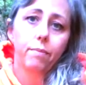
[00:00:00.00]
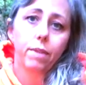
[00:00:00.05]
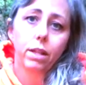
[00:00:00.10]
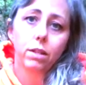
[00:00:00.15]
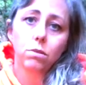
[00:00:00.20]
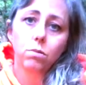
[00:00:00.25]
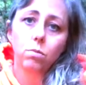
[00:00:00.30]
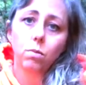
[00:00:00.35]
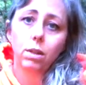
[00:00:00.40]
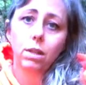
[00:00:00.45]

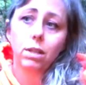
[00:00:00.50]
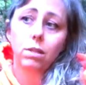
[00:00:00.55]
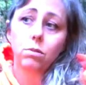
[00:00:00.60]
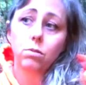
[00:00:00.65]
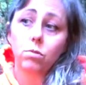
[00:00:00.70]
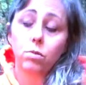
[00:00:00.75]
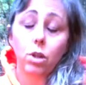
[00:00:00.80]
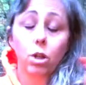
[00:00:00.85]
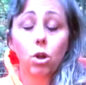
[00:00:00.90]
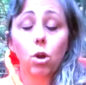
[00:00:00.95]
That's
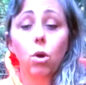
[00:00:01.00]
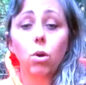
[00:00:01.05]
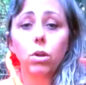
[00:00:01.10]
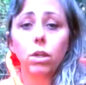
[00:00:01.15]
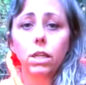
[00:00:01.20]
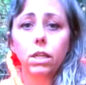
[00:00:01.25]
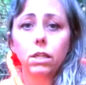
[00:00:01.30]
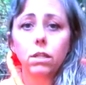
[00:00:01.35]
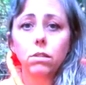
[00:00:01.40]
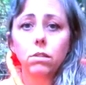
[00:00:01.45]
what their goal
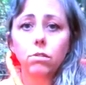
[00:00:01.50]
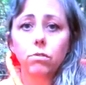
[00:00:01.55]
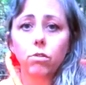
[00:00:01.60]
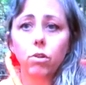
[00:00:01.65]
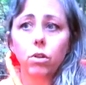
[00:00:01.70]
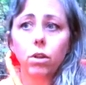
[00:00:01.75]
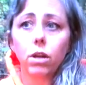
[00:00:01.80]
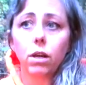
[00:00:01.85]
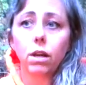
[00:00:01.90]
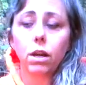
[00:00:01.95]
is for
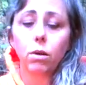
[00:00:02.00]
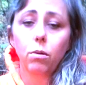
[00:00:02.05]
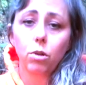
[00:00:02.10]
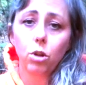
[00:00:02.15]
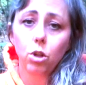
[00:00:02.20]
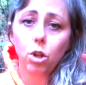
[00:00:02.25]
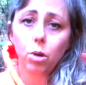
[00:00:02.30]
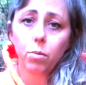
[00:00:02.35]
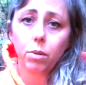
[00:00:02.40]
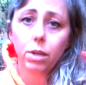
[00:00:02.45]
the
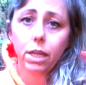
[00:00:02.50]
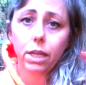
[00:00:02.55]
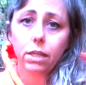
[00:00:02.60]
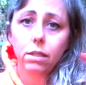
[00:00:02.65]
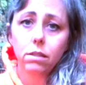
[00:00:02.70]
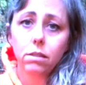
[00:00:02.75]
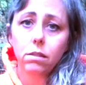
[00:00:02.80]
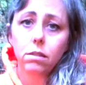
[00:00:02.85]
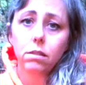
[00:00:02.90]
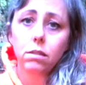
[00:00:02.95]

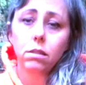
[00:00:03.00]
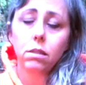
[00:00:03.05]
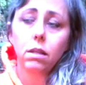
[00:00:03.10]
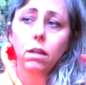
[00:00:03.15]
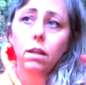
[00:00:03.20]
globalists.